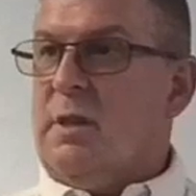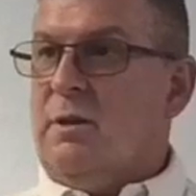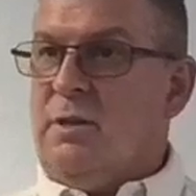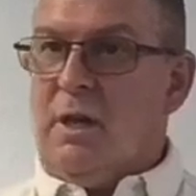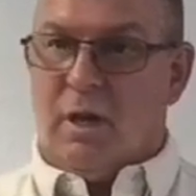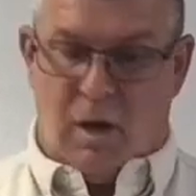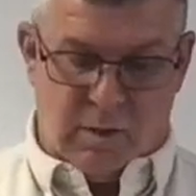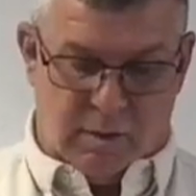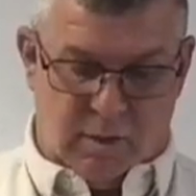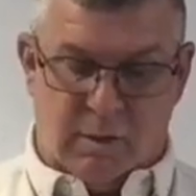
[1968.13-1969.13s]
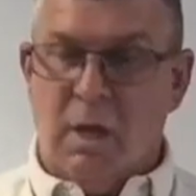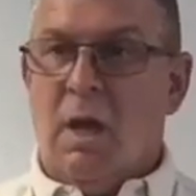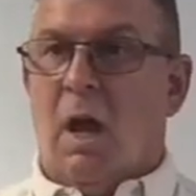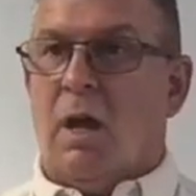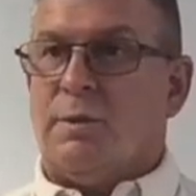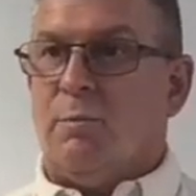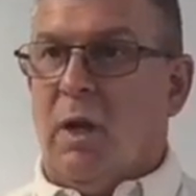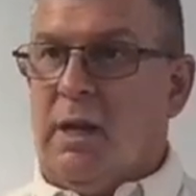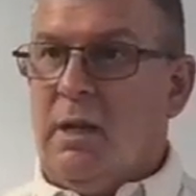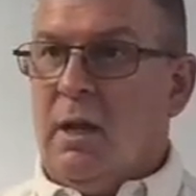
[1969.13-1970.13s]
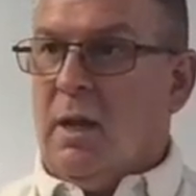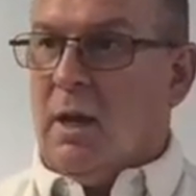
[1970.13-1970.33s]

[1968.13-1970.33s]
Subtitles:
energy. It costs us money.